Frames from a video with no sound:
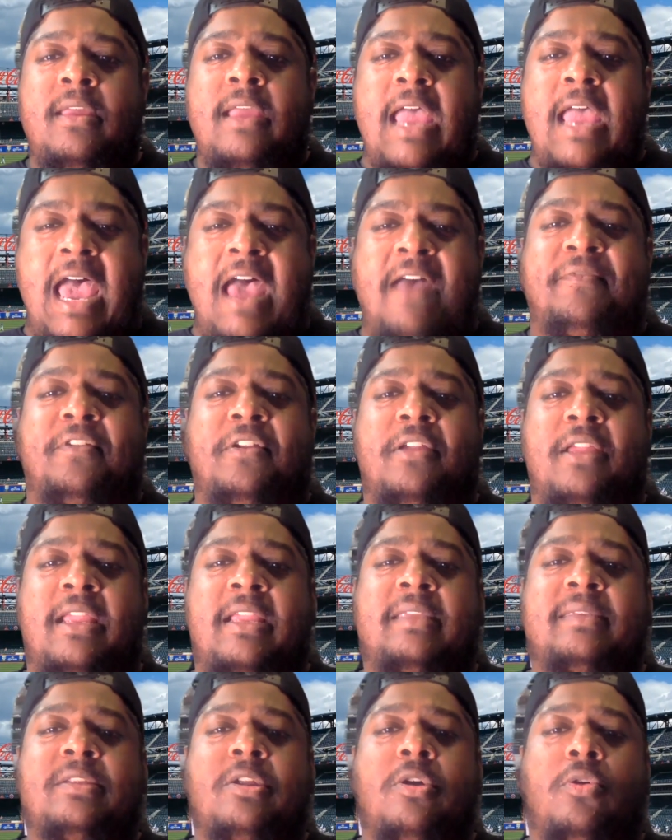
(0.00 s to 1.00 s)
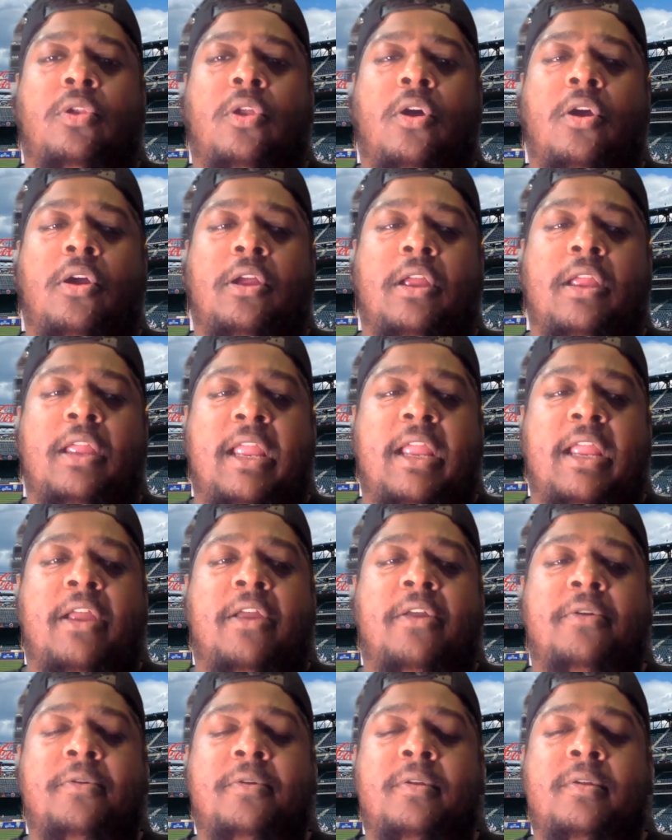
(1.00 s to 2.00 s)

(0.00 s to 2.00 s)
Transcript: after he's no longer here.